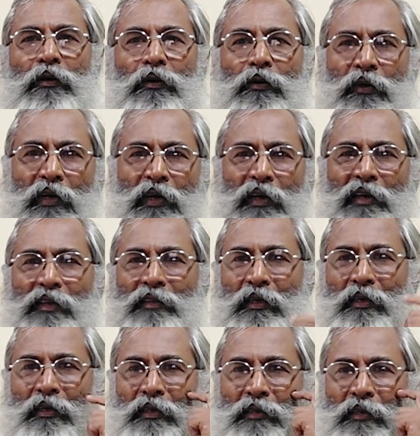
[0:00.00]
Today let us
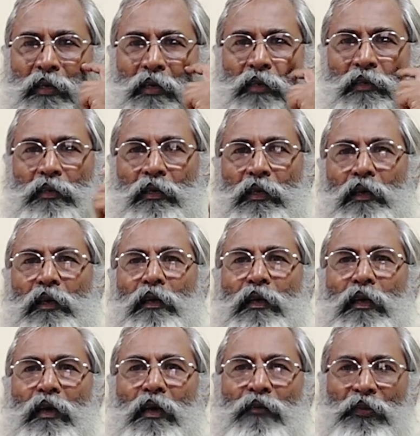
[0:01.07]
understand
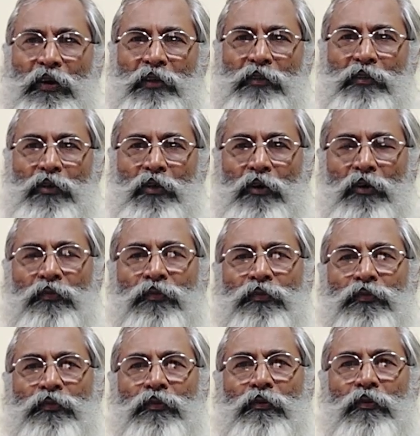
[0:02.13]
the effects of